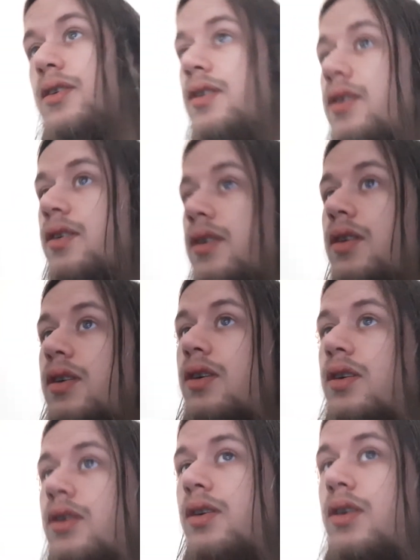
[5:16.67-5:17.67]

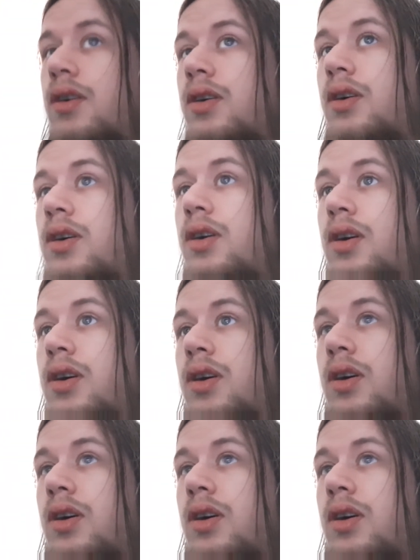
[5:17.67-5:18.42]
[no speech]